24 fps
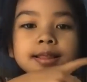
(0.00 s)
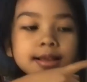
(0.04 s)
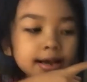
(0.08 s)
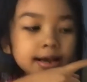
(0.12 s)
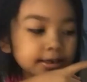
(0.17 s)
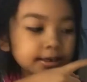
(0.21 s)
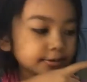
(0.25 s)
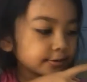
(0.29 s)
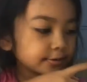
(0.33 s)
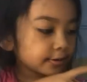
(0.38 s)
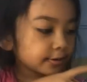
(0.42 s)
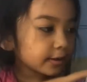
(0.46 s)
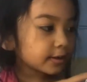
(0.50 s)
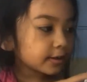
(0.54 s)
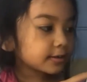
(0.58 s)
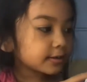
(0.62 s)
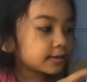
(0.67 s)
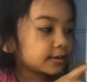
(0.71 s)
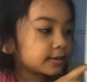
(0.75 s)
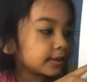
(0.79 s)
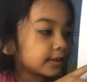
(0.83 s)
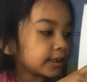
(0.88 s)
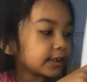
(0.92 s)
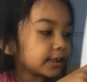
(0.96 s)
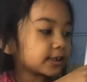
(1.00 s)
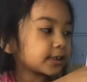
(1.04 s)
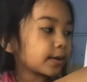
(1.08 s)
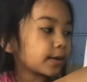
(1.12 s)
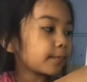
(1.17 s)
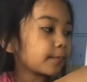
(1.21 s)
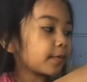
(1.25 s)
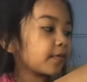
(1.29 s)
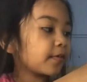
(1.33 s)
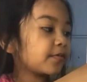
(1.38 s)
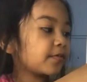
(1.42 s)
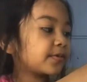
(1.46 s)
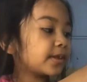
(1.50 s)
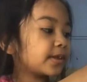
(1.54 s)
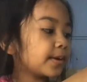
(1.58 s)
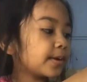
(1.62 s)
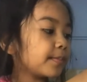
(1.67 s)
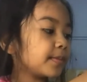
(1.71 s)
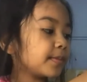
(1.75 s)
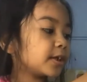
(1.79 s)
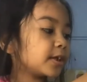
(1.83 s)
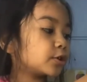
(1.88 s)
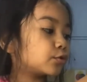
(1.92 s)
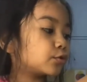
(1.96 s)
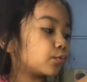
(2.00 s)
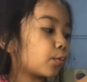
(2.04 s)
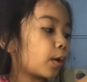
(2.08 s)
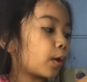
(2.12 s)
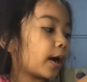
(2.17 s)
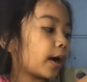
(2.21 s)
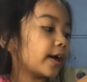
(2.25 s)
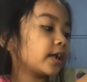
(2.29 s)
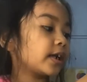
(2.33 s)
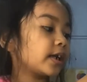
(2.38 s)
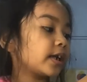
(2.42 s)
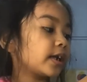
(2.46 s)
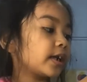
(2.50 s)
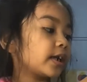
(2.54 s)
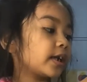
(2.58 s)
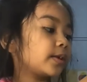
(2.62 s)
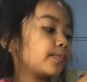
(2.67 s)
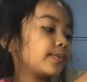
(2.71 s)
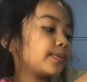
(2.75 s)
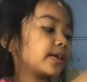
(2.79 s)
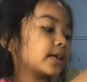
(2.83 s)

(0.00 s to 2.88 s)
As you can see, some of them is white because